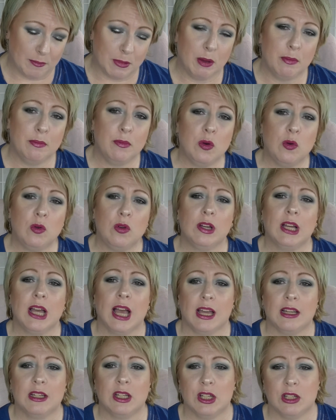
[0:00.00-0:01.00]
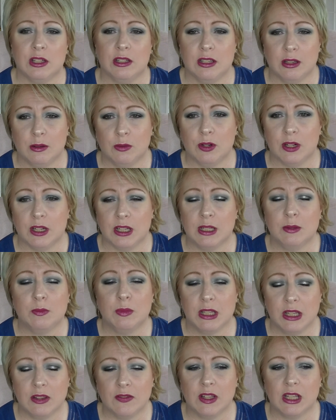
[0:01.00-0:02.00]
More cartoons that were
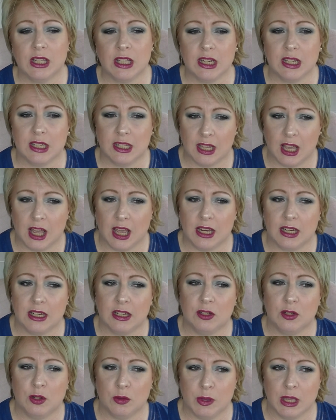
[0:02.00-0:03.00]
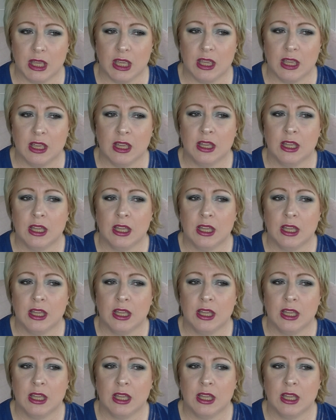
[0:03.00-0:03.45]
specifically designed to be